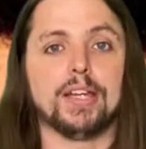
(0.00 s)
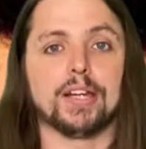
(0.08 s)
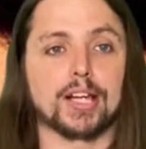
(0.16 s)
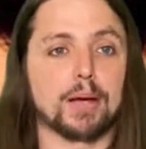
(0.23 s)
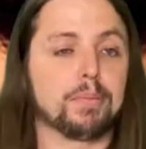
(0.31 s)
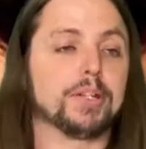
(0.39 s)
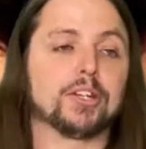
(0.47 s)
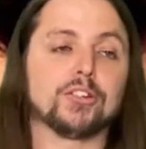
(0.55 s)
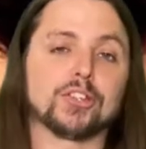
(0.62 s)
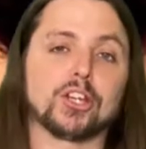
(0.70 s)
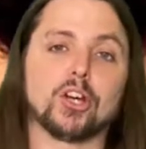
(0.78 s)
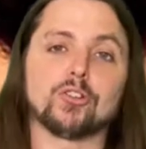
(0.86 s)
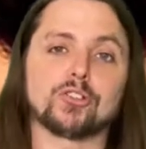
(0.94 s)
a couple years
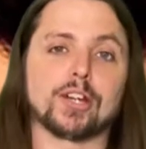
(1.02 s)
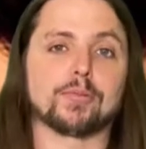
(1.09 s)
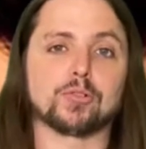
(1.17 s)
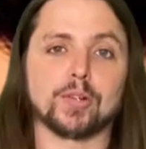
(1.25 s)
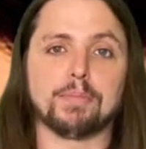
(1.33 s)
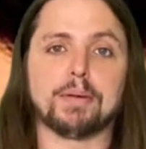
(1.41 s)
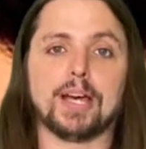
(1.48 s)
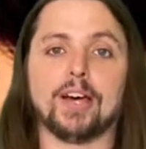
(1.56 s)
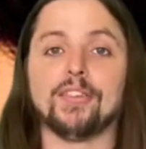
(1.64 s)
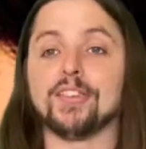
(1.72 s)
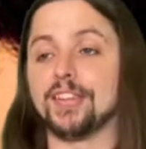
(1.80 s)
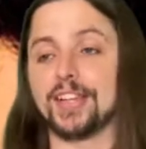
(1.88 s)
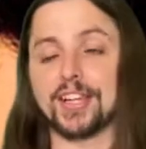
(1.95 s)
ago, dropped 20
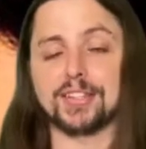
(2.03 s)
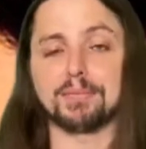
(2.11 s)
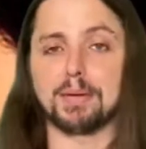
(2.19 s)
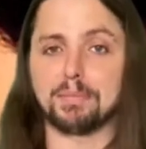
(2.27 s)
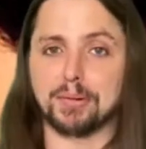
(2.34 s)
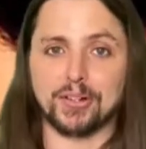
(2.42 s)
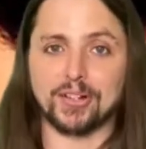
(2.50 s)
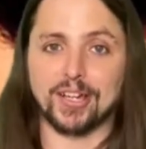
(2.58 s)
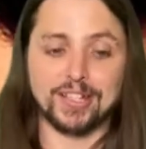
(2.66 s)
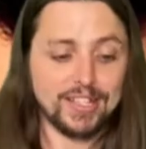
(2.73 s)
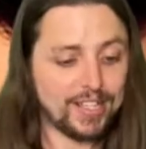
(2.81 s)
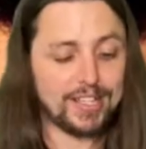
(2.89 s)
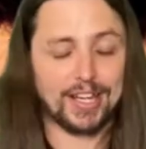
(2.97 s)
pounds, and the next time I put it
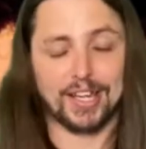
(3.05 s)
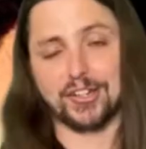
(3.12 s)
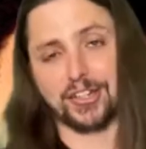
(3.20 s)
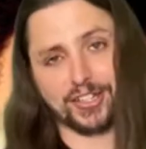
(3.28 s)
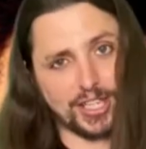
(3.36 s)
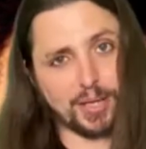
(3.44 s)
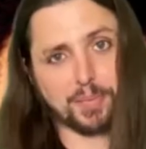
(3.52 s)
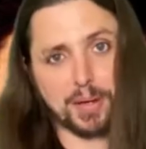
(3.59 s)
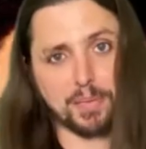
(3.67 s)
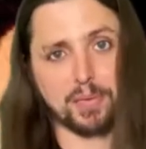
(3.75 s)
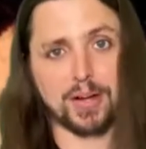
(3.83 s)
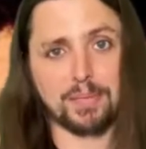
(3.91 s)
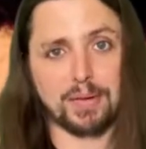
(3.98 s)
on, I couldn't keep it
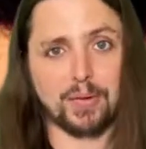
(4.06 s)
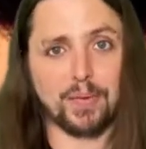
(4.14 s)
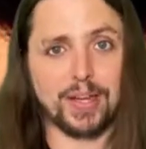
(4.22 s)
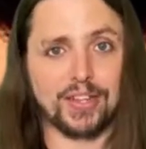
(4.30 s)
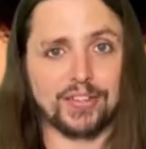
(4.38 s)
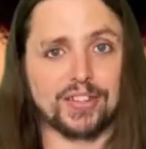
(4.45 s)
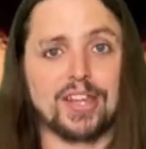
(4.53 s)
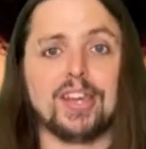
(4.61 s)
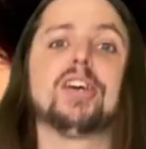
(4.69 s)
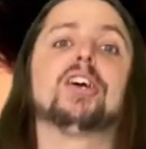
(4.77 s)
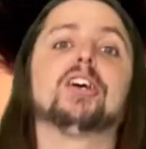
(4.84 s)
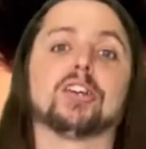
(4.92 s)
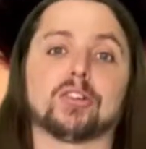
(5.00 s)
up around my waist.
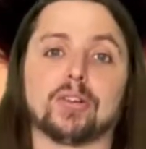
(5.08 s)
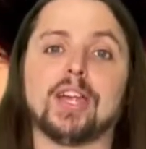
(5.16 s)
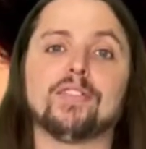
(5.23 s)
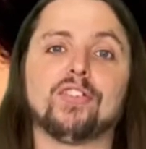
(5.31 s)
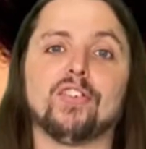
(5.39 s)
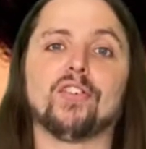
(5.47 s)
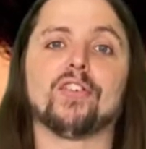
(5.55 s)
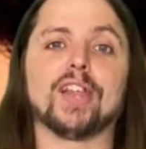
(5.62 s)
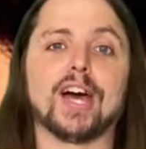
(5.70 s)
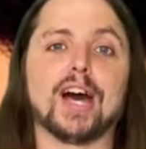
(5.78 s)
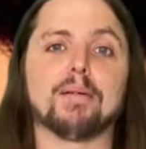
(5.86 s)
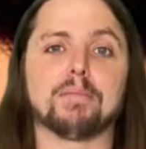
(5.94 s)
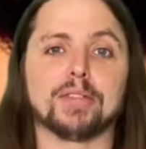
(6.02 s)
Grateful for
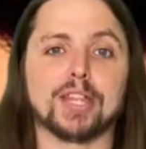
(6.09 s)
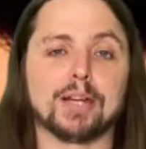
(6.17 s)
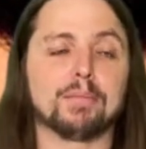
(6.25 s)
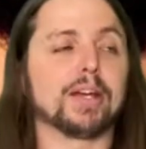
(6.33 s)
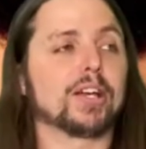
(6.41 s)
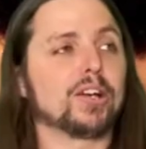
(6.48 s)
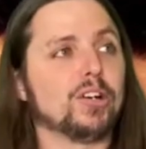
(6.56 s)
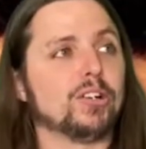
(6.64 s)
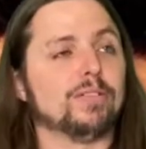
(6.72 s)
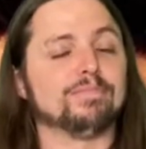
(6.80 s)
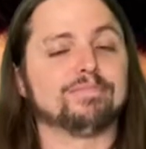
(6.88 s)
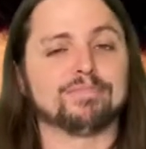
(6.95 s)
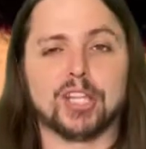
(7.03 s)
that, but then I'm like,
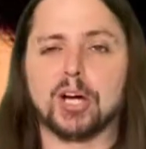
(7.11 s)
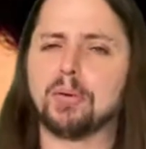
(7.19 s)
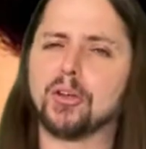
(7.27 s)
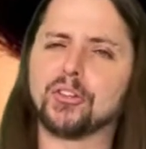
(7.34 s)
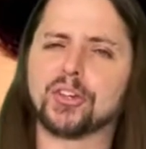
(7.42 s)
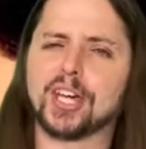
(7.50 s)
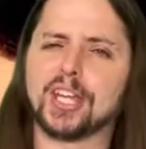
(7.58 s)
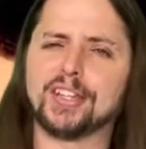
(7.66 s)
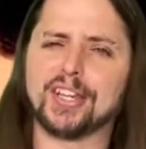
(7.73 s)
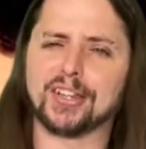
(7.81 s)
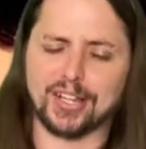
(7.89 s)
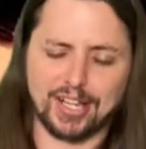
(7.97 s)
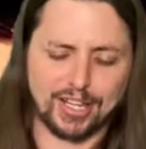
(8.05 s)
oh, now I'm also kind of
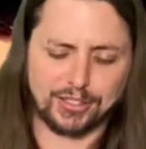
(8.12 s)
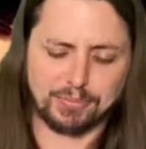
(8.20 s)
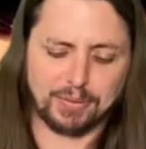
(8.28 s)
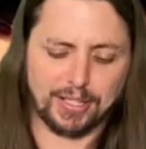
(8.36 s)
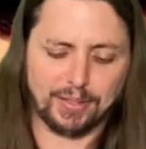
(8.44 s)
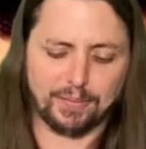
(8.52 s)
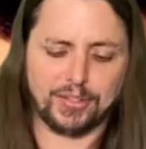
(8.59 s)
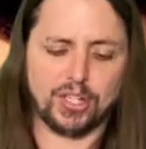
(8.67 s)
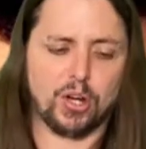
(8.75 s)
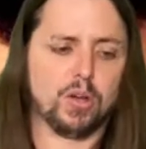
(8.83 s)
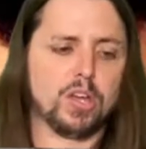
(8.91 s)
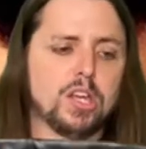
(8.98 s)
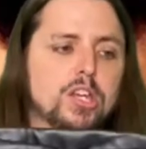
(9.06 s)
down to cosplay.
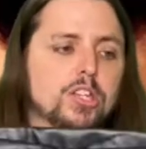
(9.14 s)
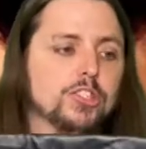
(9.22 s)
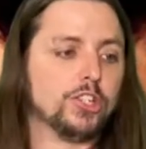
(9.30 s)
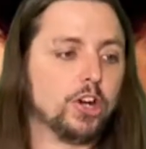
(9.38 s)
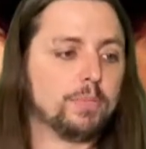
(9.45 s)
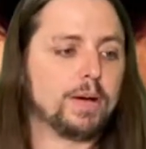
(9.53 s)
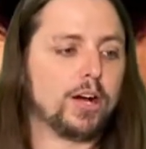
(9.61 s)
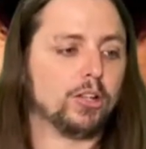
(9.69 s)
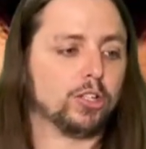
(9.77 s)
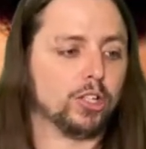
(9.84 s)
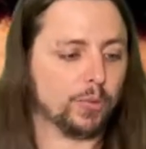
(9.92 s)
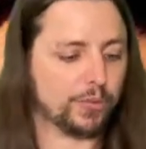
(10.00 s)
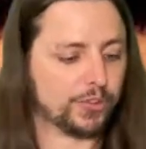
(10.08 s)
So, no belt
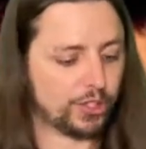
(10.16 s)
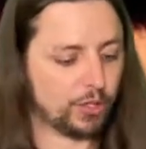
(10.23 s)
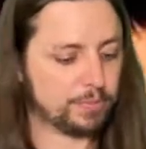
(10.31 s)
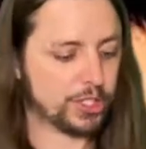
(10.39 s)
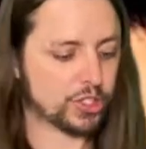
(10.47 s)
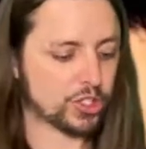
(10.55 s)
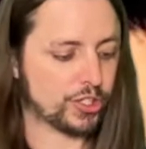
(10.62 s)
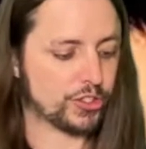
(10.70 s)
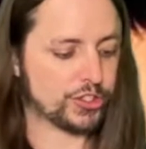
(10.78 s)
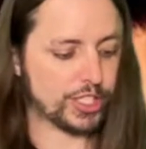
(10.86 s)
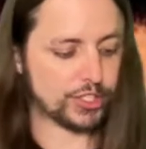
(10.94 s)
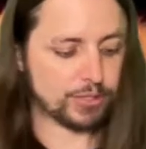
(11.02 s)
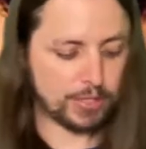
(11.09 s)
loops, so be sure that
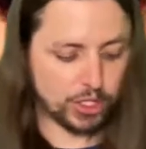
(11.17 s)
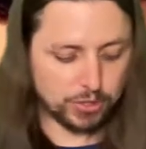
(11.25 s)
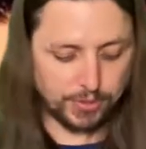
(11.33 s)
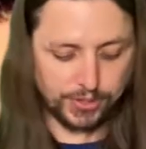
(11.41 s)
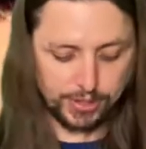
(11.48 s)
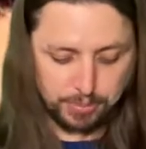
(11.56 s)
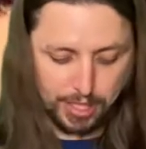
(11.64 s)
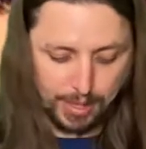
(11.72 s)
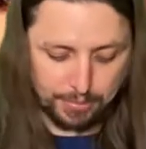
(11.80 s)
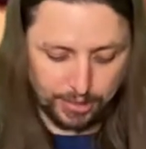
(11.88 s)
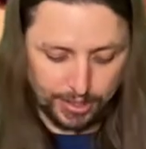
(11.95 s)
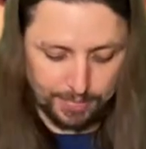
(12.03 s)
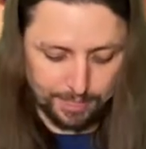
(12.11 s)
you get your measurements in
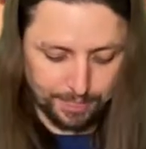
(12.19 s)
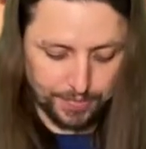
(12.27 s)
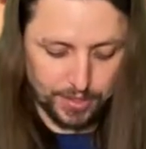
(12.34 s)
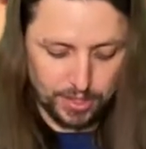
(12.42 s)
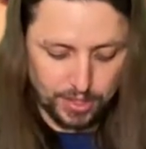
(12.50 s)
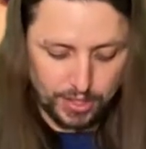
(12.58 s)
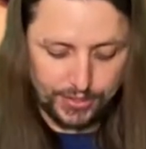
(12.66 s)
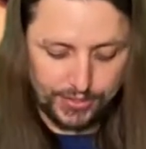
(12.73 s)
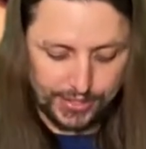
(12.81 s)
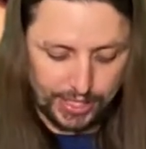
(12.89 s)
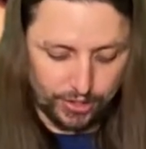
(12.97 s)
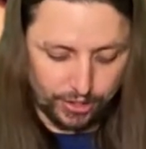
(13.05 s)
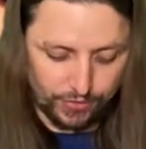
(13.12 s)
properly.
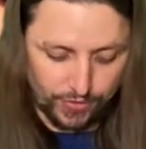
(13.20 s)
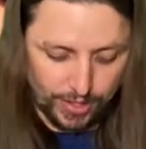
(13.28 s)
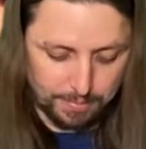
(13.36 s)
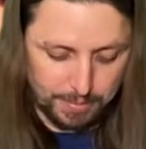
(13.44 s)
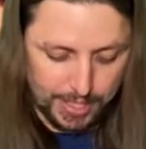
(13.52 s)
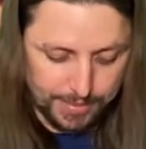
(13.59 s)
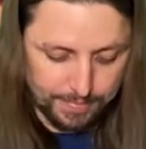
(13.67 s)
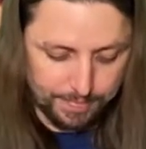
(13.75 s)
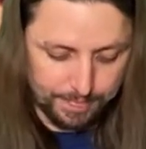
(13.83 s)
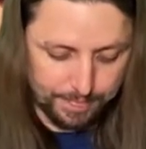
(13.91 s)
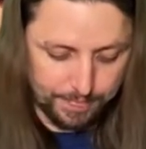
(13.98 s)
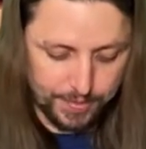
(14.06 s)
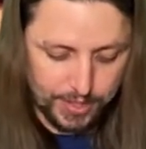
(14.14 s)
Standard front button,
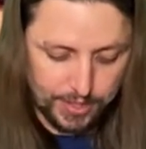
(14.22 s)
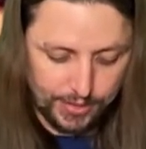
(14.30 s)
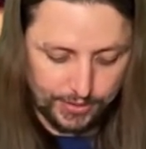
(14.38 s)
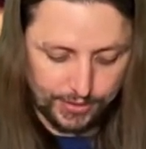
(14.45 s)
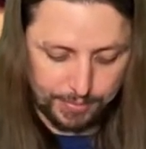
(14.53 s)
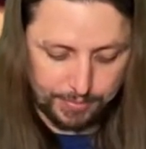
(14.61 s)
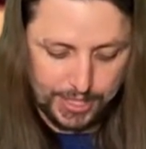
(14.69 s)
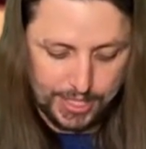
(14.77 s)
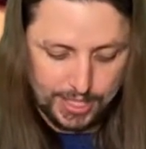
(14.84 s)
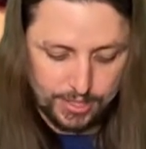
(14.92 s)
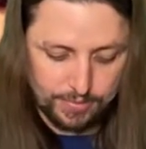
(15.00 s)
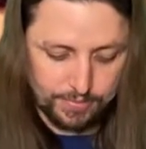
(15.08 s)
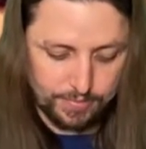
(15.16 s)
zip
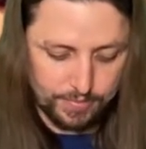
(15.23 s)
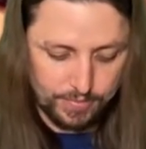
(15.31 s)
down,